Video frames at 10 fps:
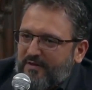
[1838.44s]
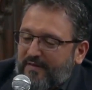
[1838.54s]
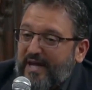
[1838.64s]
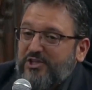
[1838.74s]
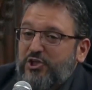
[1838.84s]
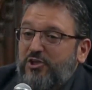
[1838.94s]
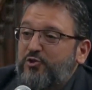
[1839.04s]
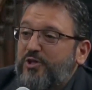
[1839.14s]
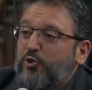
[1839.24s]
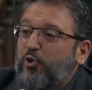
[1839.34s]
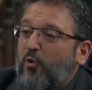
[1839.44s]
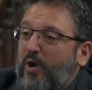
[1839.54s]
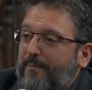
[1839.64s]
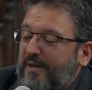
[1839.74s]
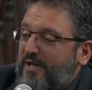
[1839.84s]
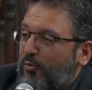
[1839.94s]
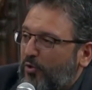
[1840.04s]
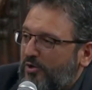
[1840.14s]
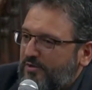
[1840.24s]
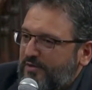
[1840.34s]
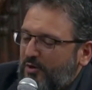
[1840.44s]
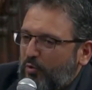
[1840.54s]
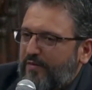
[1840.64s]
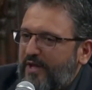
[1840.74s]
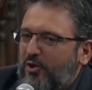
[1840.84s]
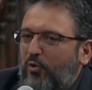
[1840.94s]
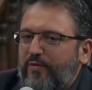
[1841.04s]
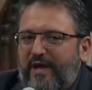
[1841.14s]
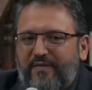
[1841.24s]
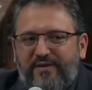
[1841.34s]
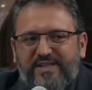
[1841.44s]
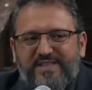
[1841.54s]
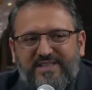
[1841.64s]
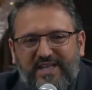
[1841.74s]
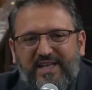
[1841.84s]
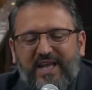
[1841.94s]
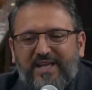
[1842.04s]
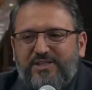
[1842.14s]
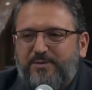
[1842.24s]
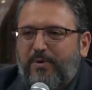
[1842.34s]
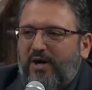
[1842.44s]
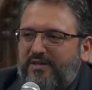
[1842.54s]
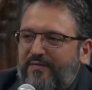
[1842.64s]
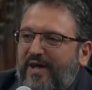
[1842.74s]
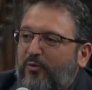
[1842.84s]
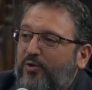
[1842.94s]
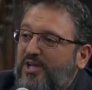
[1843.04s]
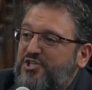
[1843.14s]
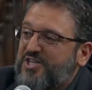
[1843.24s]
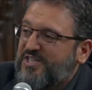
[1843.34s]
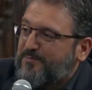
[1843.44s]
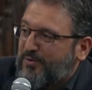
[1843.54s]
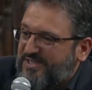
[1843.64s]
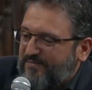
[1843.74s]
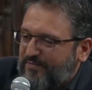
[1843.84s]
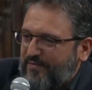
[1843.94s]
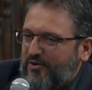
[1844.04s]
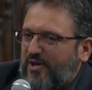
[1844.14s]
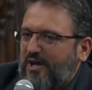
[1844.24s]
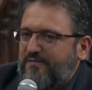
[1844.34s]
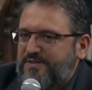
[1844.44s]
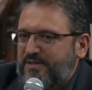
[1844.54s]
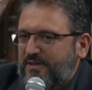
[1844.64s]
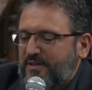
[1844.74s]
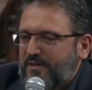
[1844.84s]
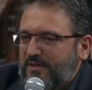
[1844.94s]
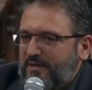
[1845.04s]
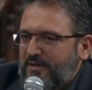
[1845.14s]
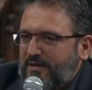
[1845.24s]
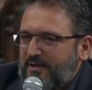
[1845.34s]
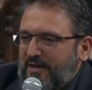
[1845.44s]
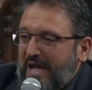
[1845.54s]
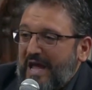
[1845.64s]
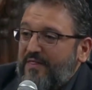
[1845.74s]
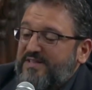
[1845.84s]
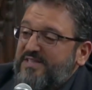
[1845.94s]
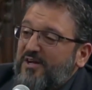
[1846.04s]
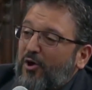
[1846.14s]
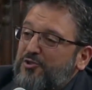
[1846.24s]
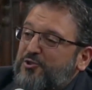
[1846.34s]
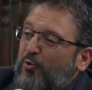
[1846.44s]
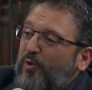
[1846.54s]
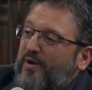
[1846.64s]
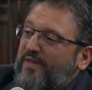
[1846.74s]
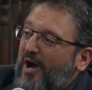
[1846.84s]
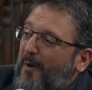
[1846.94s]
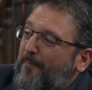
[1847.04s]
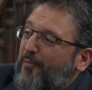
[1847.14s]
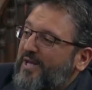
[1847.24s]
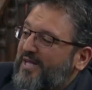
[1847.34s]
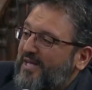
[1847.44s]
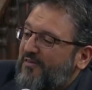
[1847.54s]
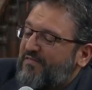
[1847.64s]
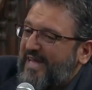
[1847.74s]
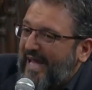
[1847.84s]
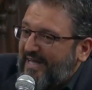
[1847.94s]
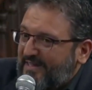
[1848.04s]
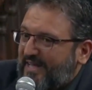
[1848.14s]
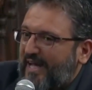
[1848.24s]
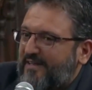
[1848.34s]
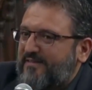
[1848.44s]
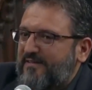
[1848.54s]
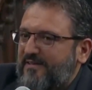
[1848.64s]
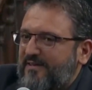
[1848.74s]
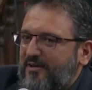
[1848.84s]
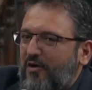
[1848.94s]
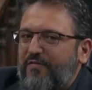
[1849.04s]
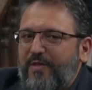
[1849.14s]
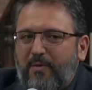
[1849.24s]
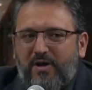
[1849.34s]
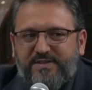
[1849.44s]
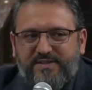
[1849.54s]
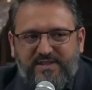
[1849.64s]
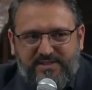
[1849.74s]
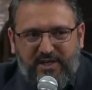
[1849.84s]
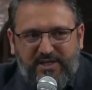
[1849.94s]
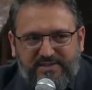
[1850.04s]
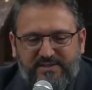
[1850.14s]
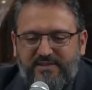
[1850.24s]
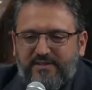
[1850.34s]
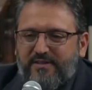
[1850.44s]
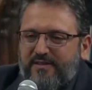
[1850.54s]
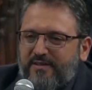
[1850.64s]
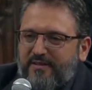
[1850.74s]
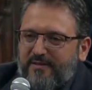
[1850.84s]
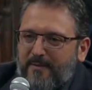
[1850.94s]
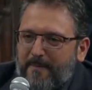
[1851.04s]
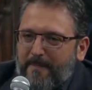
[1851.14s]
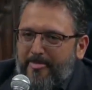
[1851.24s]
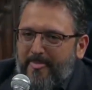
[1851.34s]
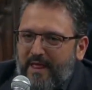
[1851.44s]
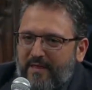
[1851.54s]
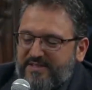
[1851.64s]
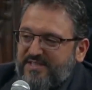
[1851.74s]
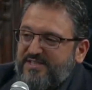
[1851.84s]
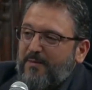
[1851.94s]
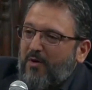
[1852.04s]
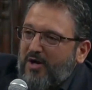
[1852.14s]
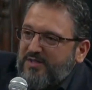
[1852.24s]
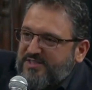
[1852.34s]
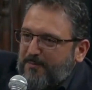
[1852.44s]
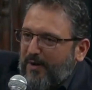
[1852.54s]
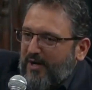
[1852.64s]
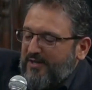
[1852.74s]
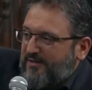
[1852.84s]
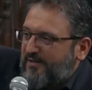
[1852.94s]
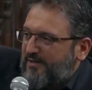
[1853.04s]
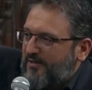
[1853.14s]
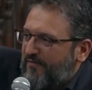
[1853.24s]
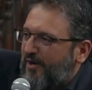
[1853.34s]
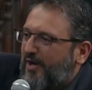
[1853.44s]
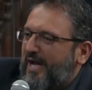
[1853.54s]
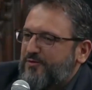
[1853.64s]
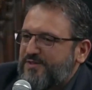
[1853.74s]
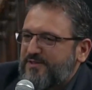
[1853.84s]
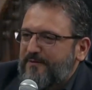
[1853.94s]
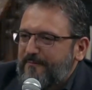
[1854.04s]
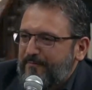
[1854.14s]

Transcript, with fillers: That children grow up in a world where they know that there is a dedicated spot and that religion is present in their lives. And this is also where the upbringing of the etiquette of the mosque starts. This is the mosque part of our house.